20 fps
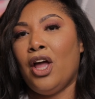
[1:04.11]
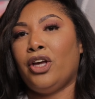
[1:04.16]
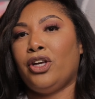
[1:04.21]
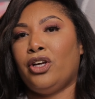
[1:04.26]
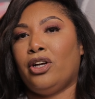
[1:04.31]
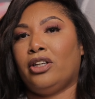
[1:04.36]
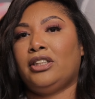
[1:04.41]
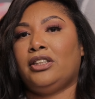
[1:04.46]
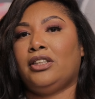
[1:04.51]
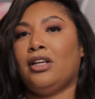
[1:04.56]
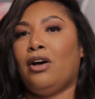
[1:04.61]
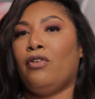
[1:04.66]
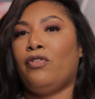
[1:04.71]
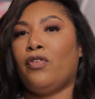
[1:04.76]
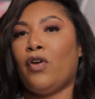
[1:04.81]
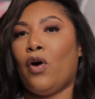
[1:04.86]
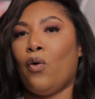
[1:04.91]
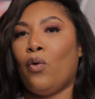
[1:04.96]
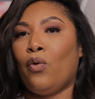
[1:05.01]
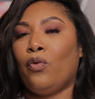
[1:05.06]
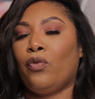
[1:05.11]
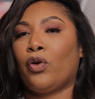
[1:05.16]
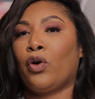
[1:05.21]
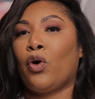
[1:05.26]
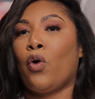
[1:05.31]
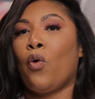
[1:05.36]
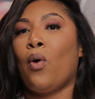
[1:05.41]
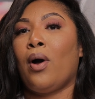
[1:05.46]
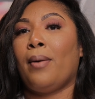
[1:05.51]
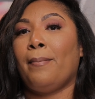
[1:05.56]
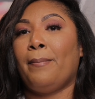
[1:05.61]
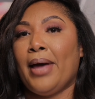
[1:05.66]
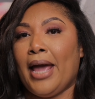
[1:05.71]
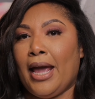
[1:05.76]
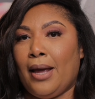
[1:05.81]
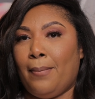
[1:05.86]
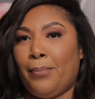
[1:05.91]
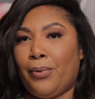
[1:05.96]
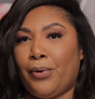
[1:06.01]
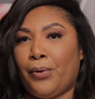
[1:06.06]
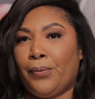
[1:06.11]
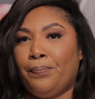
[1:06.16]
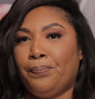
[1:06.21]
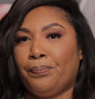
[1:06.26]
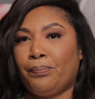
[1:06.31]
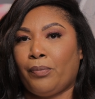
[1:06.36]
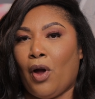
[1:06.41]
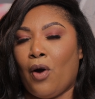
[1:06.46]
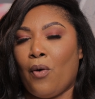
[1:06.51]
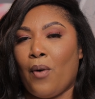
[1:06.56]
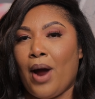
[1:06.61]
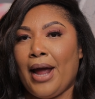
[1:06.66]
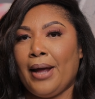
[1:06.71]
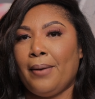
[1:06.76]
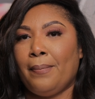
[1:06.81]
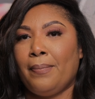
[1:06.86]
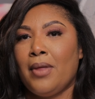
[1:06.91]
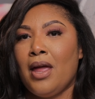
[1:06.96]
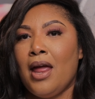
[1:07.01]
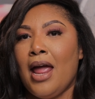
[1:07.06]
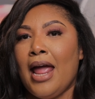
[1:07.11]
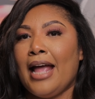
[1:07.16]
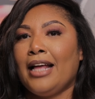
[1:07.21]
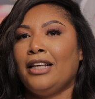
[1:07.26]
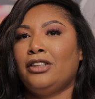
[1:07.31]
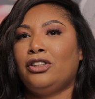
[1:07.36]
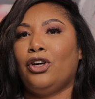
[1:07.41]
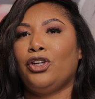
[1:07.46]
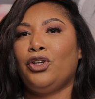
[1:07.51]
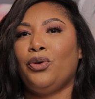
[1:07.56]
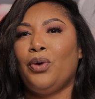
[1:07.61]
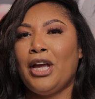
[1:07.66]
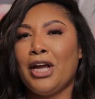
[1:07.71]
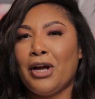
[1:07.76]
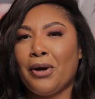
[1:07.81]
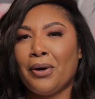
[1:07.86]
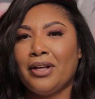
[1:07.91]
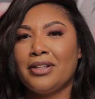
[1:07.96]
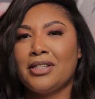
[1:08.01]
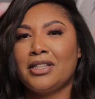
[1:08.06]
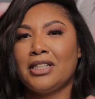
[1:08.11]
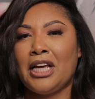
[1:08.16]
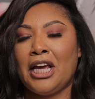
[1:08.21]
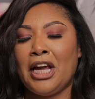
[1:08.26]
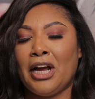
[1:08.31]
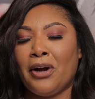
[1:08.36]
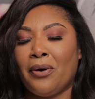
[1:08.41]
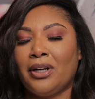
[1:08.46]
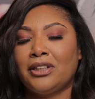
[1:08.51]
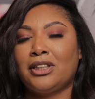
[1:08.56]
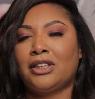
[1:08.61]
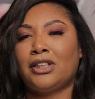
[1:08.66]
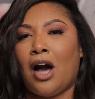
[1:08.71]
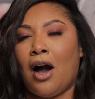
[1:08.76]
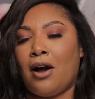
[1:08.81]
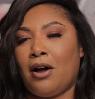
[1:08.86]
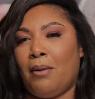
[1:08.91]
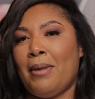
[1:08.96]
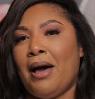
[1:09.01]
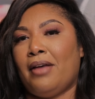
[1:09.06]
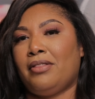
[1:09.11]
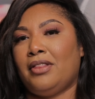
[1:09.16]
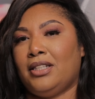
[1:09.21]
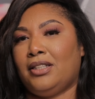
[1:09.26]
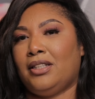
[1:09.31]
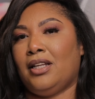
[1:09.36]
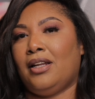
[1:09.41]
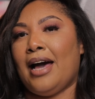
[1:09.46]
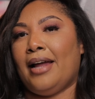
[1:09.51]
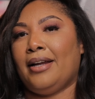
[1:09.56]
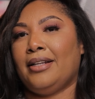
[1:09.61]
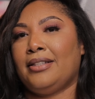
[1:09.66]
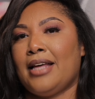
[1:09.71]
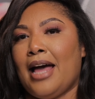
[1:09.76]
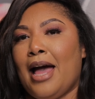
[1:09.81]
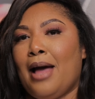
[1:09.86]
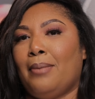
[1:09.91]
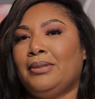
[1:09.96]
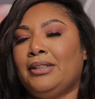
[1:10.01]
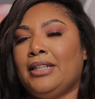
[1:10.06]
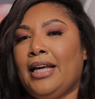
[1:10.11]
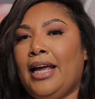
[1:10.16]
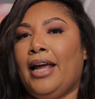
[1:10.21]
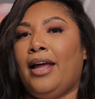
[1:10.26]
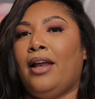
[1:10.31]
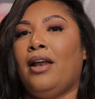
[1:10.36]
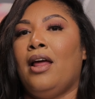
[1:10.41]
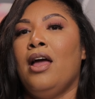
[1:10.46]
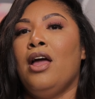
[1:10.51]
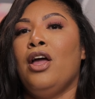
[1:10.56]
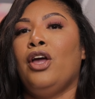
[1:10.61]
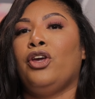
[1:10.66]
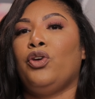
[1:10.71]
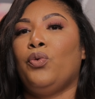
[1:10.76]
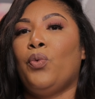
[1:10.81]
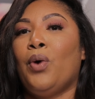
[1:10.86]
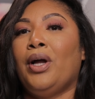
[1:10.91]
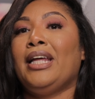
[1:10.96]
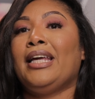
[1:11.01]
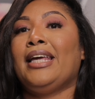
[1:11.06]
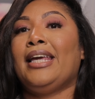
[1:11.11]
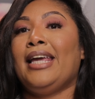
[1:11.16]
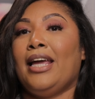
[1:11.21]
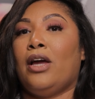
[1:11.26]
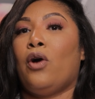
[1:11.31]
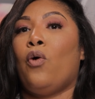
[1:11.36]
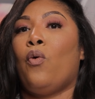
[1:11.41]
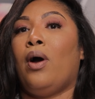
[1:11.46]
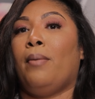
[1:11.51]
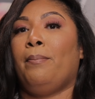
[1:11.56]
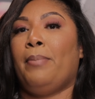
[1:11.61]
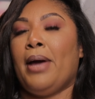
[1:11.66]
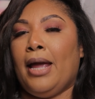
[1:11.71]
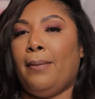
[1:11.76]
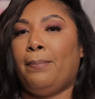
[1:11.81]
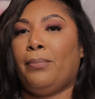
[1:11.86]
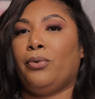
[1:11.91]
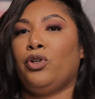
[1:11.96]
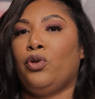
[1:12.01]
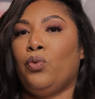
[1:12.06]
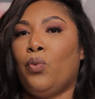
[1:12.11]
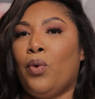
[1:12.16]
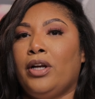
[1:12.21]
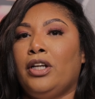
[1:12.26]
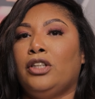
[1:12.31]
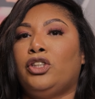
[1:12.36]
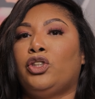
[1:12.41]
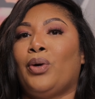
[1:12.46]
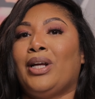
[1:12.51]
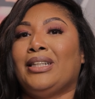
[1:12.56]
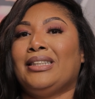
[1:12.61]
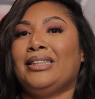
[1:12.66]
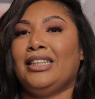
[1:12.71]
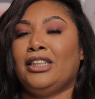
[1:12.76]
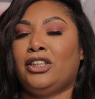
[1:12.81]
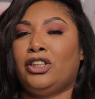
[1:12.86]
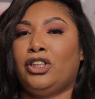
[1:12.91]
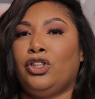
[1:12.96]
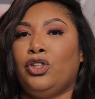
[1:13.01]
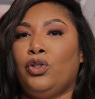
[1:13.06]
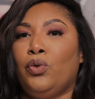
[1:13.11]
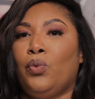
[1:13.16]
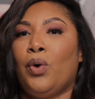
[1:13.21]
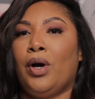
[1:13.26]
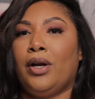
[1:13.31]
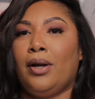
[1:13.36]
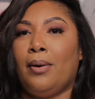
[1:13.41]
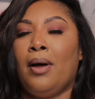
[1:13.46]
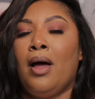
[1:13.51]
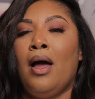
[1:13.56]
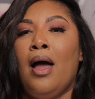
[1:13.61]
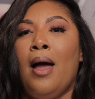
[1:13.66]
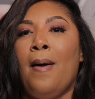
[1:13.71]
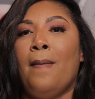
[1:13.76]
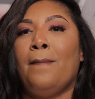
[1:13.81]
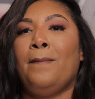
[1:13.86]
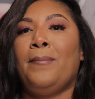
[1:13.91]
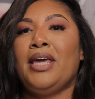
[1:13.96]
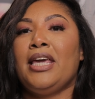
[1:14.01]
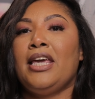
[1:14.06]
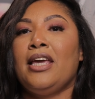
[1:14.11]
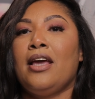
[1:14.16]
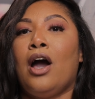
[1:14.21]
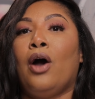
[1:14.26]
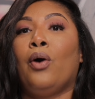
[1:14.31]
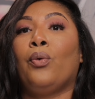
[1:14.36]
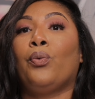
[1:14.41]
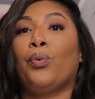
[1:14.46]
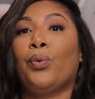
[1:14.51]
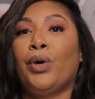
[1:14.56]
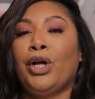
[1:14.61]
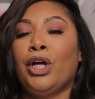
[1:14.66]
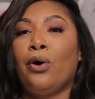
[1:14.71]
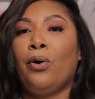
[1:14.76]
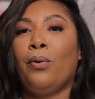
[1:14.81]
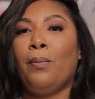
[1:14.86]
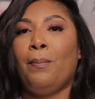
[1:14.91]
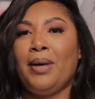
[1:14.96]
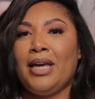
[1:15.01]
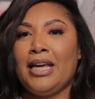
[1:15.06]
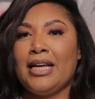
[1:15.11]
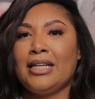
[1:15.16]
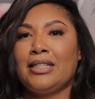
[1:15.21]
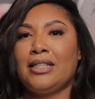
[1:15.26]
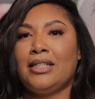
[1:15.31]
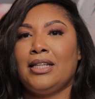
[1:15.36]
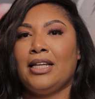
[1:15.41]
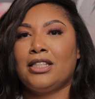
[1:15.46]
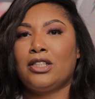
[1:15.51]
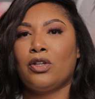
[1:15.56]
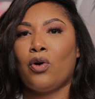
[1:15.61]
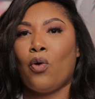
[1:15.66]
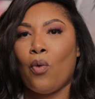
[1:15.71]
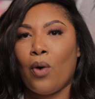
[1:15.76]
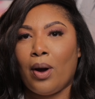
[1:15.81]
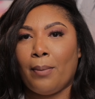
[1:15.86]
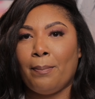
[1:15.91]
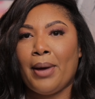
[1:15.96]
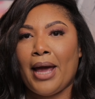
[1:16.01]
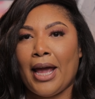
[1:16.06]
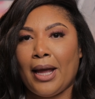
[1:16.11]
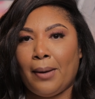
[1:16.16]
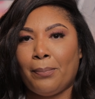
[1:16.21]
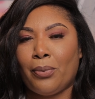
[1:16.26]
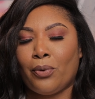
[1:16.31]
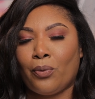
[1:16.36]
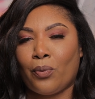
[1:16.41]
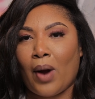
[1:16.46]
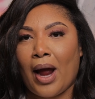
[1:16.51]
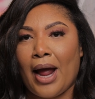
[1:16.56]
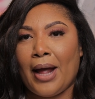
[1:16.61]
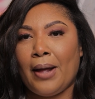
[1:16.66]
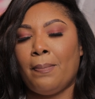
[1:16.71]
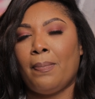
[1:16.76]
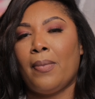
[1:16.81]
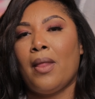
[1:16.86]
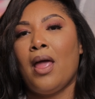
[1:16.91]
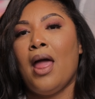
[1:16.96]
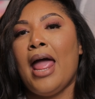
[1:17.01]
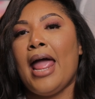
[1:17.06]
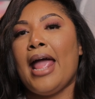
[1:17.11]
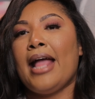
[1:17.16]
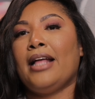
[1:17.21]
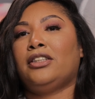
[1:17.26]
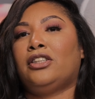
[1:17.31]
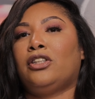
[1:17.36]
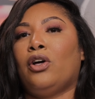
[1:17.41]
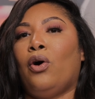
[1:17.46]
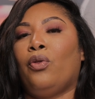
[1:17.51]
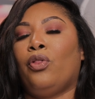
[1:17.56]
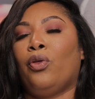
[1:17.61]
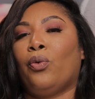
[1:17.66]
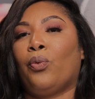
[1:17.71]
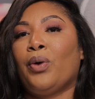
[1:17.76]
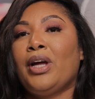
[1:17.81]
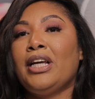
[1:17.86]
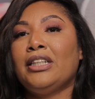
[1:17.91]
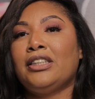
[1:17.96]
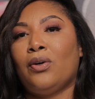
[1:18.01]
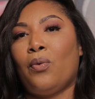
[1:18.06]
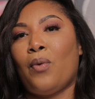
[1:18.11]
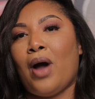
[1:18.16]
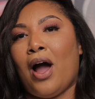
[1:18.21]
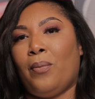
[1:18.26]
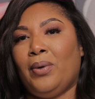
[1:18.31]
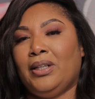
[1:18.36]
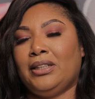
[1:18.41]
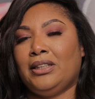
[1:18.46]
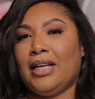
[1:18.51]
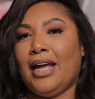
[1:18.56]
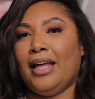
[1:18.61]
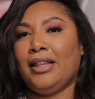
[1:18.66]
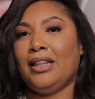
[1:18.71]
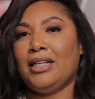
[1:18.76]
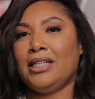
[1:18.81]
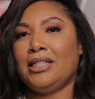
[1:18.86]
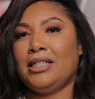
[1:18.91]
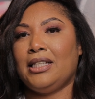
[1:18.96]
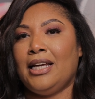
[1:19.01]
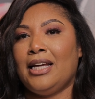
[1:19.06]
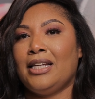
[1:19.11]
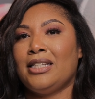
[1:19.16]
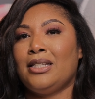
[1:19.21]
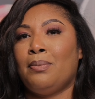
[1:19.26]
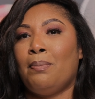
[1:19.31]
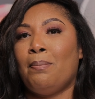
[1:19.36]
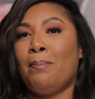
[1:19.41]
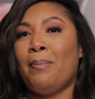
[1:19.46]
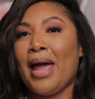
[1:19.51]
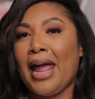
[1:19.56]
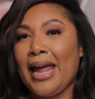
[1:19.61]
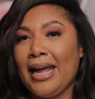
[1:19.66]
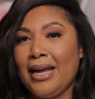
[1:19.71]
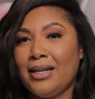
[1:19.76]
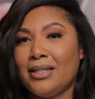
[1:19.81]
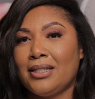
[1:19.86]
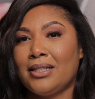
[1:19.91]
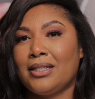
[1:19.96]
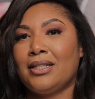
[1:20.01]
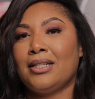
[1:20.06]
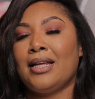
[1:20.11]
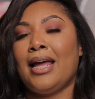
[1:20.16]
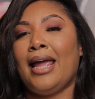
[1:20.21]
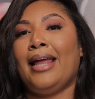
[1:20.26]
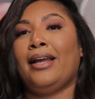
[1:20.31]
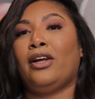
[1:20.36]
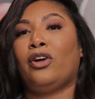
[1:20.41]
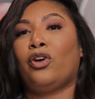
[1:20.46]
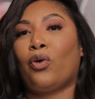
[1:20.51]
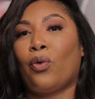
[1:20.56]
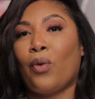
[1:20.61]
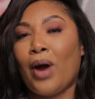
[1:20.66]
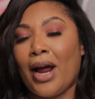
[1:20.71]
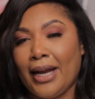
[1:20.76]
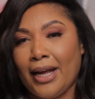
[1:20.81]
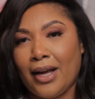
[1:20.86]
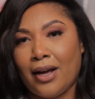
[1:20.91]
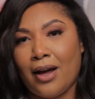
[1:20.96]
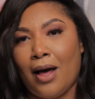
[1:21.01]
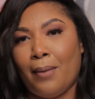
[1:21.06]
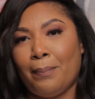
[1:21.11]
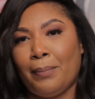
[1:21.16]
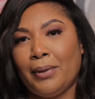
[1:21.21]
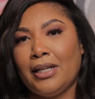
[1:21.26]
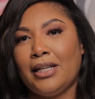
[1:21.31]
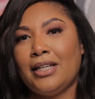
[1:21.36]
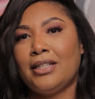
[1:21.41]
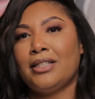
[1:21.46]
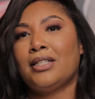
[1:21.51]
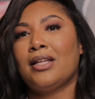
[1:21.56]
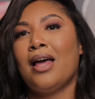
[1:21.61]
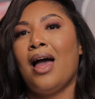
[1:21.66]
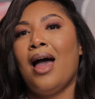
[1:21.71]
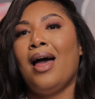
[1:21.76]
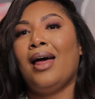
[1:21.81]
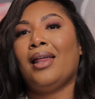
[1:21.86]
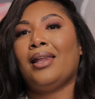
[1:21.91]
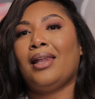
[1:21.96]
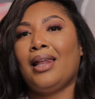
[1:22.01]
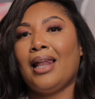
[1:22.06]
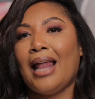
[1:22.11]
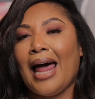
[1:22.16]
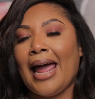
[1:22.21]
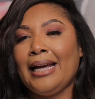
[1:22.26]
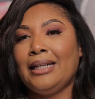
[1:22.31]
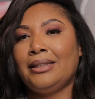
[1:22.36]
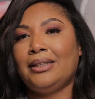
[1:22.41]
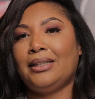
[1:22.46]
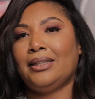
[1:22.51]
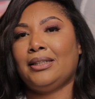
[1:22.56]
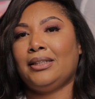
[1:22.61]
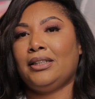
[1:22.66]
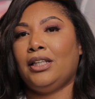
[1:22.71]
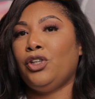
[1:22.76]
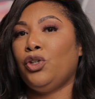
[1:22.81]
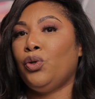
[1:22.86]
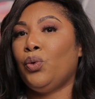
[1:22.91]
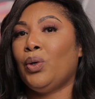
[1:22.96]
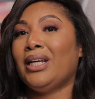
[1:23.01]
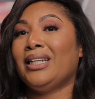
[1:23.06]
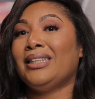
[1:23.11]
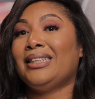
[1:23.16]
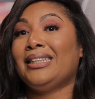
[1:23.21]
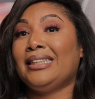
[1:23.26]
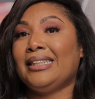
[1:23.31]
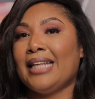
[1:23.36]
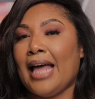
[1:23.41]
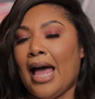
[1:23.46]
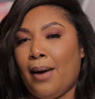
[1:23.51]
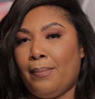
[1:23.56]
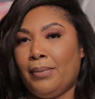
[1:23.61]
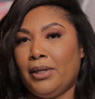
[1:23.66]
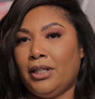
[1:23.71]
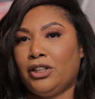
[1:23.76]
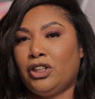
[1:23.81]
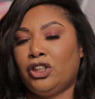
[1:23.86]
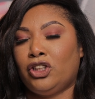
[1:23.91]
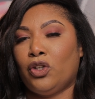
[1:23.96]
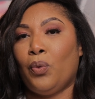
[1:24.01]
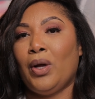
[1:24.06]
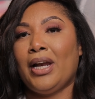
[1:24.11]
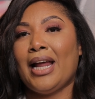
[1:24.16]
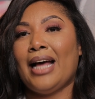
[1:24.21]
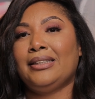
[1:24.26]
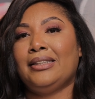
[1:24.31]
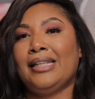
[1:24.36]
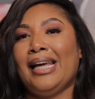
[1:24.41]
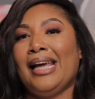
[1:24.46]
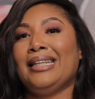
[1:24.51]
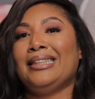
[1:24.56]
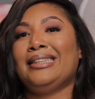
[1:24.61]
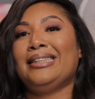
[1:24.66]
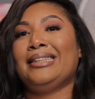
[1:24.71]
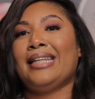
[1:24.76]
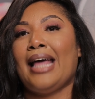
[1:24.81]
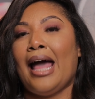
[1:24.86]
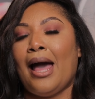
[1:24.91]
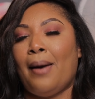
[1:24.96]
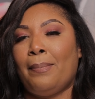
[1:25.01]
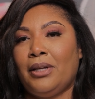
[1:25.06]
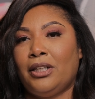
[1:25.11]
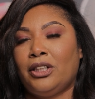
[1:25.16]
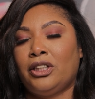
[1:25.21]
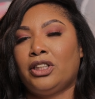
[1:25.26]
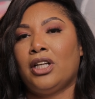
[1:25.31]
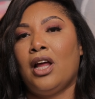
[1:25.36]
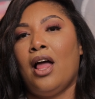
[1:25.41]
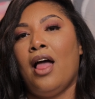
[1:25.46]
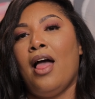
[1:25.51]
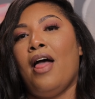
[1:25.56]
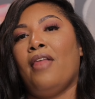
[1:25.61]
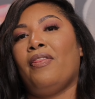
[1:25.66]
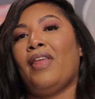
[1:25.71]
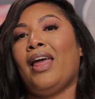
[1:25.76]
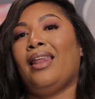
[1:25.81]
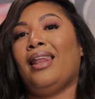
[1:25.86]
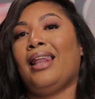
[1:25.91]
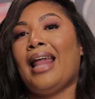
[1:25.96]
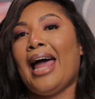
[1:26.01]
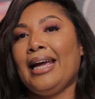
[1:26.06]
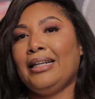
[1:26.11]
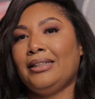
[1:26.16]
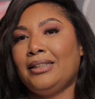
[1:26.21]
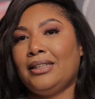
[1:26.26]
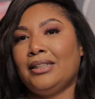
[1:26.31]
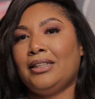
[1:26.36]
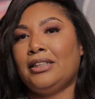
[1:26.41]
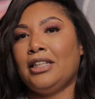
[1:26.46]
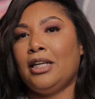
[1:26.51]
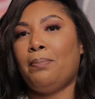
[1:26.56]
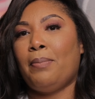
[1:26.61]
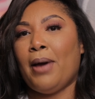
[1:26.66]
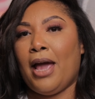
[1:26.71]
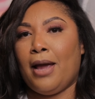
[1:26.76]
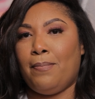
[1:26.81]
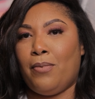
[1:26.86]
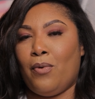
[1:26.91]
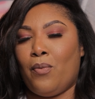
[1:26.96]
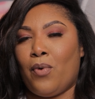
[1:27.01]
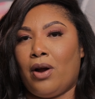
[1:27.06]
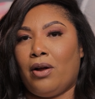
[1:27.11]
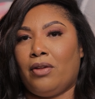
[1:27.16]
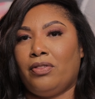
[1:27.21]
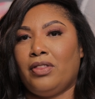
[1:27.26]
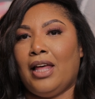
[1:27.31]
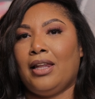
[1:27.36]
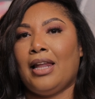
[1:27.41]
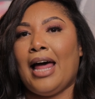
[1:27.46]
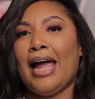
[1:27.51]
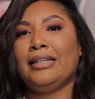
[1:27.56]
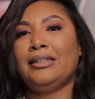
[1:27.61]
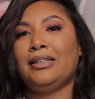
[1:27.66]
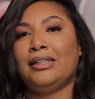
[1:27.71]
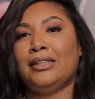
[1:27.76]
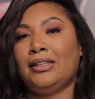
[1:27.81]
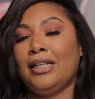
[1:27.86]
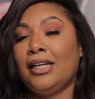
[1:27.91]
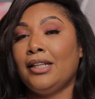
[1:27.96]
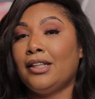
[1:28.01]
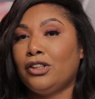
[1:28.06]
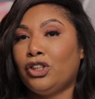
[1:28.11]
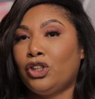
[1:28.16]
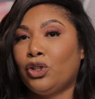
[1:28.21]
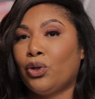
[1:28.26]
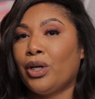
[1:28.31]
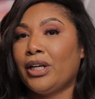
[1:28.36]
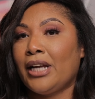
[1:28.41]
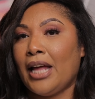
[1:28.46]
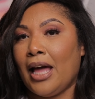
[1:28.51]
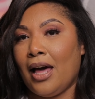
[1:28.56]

yourself over on paper. All right. And so you hear us hear us talk about this a lot of times, saying you want to get on paper. You want to transition. You want to be a real business on paper. Right. And so the reason why we say this is banks and credit companies like to see you established. So when I say established, they like to see paperwork. They like to see that you're an